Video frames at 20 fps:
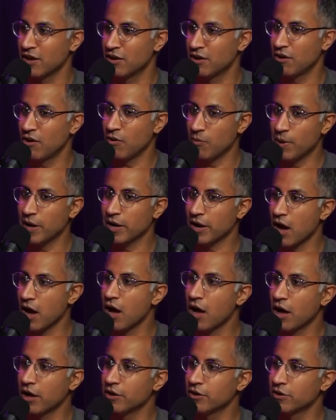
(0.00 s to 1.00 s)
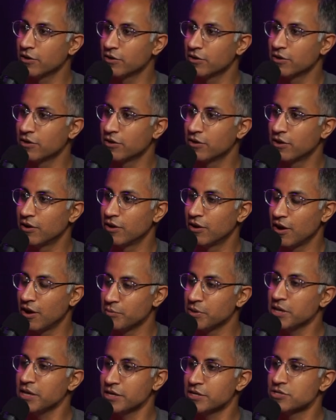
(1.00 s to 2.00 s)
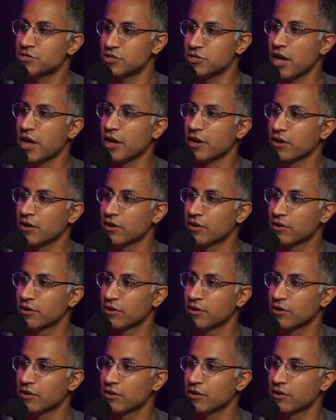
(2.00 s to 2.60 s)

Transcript: Oh my god, Wow. I'm eating steak.